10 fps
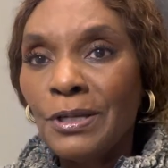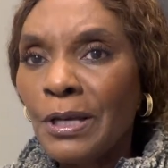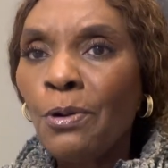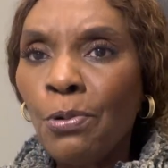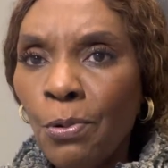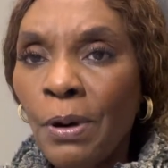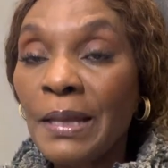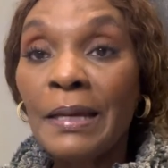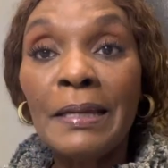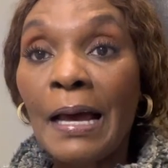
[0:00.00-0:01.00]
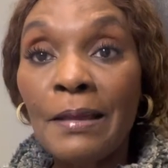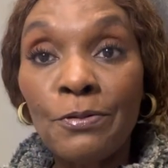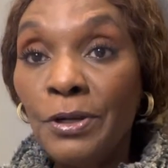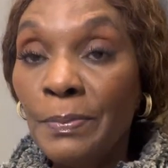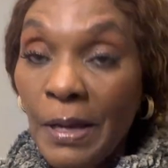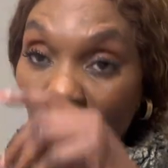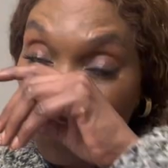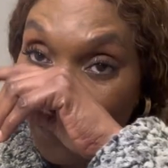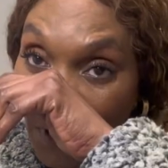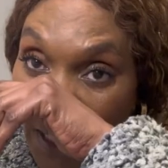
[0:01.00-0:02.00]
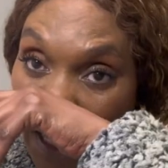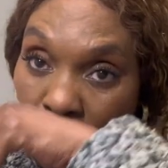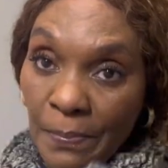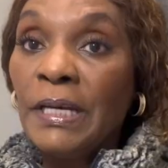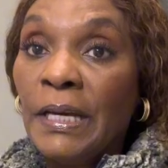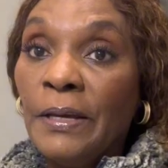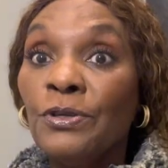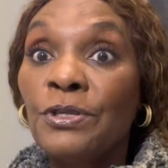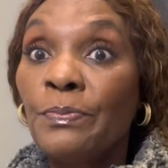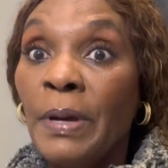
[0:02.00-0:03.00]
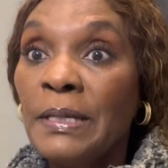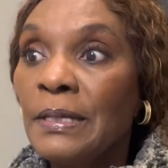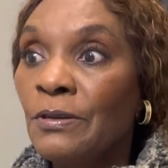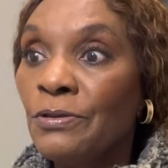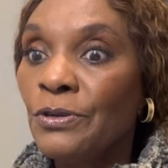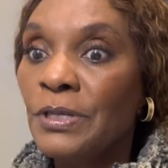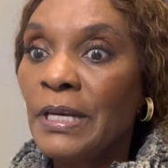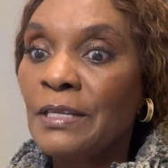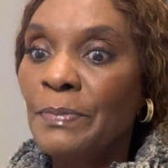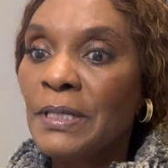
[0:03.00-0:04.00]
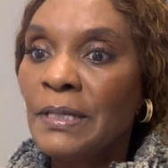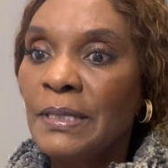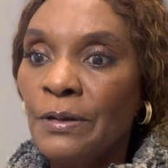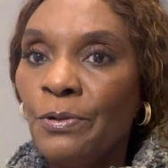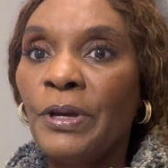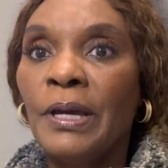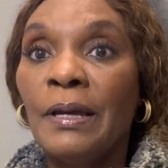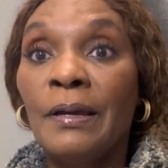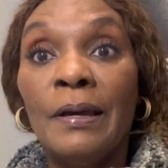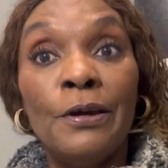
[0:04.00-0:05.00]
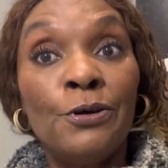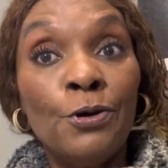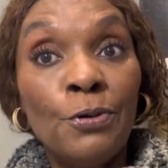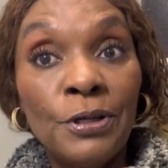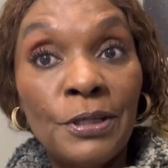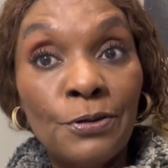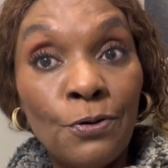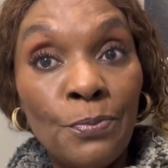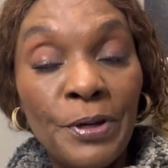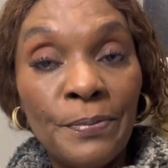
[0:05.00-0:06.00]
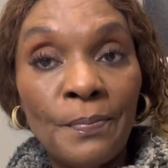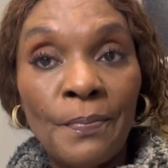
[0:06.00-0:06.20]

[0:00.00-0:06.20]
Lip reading: He said, who? I said, I told him there was no name on those text messages. He said, okay. You know what he told me?